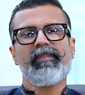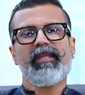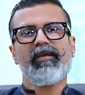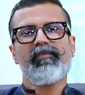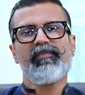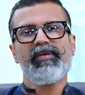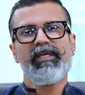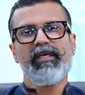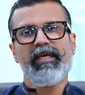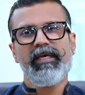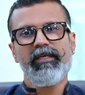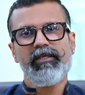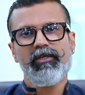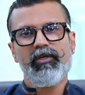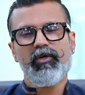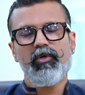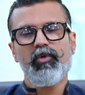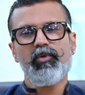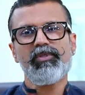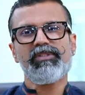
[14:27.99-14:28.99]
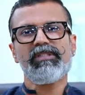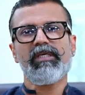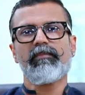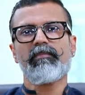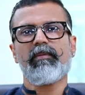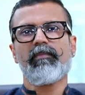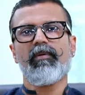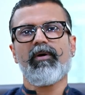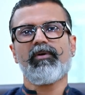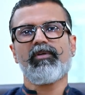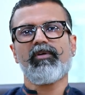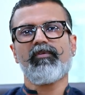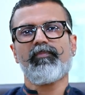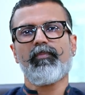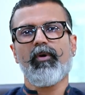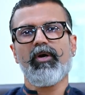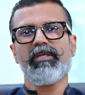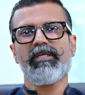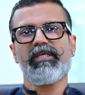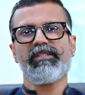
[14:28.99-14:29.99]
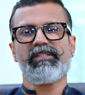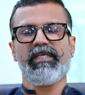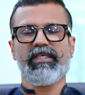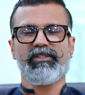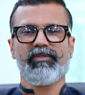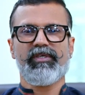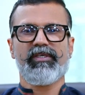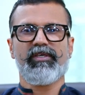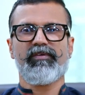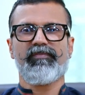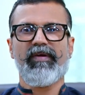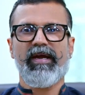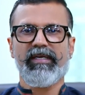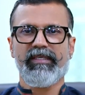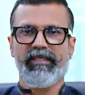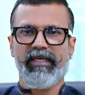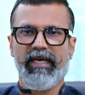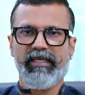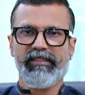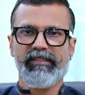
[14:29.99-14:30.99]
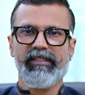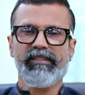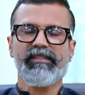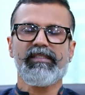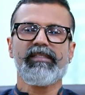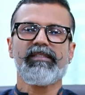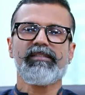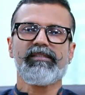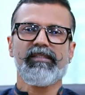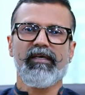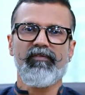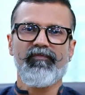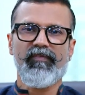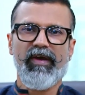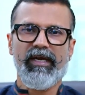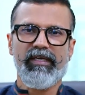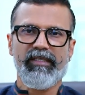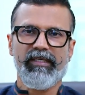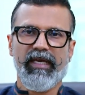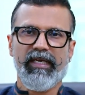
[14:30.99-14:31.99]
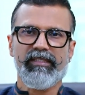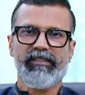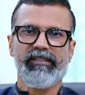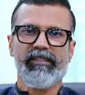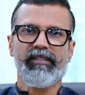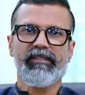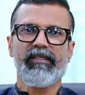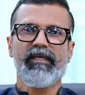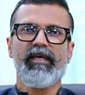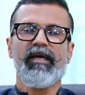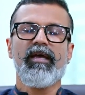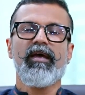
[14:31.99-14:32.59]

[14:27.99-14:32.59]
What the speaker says: we include some amount of polyunsaturated fatty acids, some fatty acid,